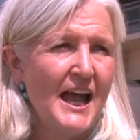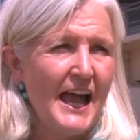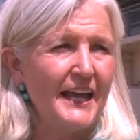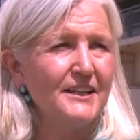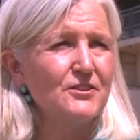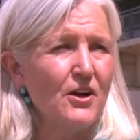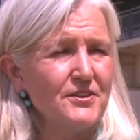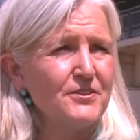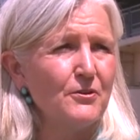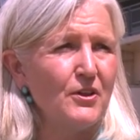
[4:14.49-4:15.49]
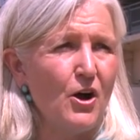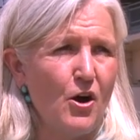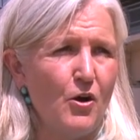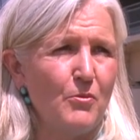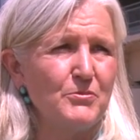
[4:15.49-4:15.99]
And it's also the
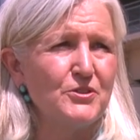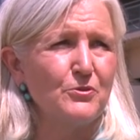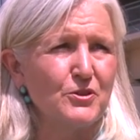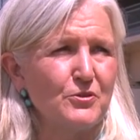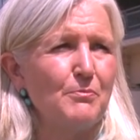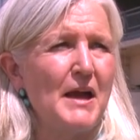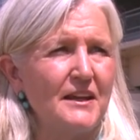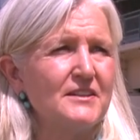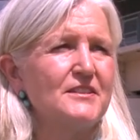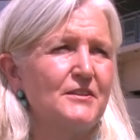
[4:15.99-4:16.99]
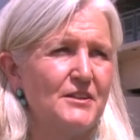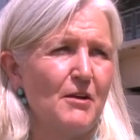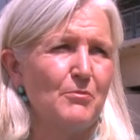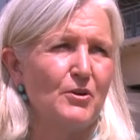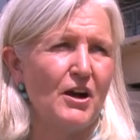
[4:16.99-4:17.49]
home to a tremendous
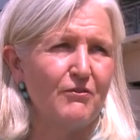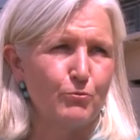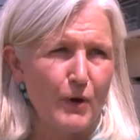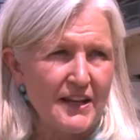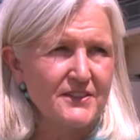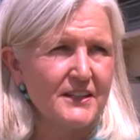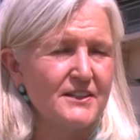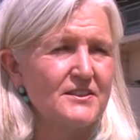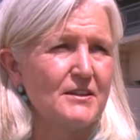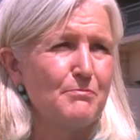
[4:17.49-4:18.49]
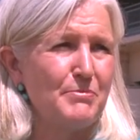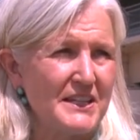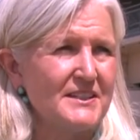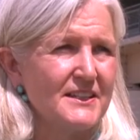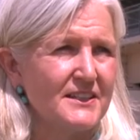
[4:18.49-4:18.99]
number of residents and
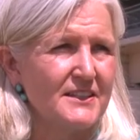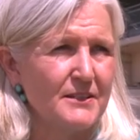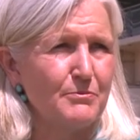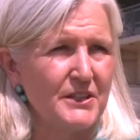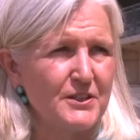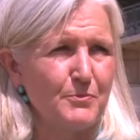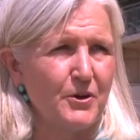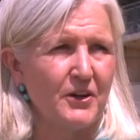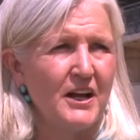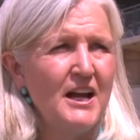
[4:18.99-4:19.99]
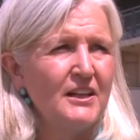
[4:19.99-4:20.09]
businesses in Pittsburgh.